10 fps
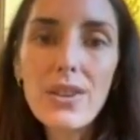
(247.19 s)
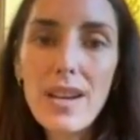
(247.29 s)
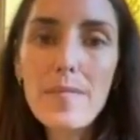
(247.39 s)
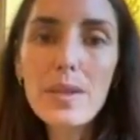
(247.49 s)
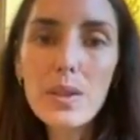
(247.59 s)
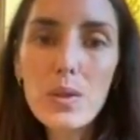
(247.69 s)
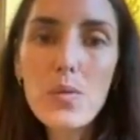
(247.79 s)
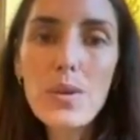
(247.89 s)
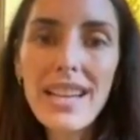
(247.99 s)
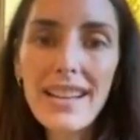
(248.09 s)
Her name is Sue
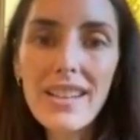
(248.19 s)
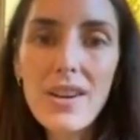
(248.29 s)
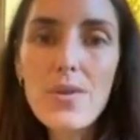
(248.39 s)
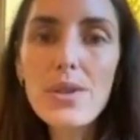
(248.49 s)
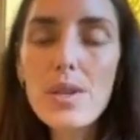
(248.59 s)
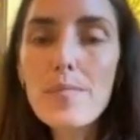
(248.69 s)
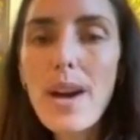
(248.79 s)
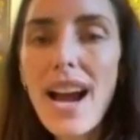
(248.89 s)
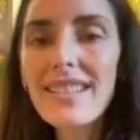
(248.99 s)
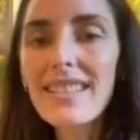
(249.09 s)
Anello. She
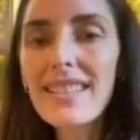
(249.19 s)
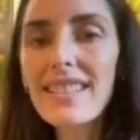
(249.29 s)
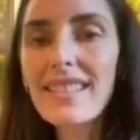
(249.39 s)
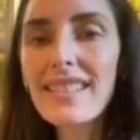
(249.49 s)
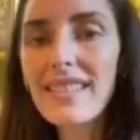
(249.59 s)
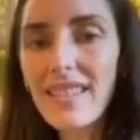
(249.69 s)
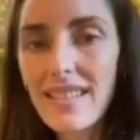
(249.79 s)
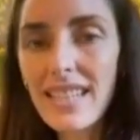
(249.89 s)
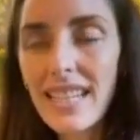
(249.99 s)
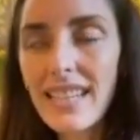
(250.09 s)
practices in
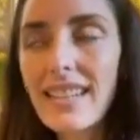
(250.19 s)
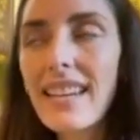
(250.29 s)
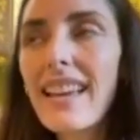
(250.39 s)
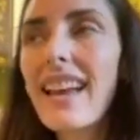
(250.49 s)
London.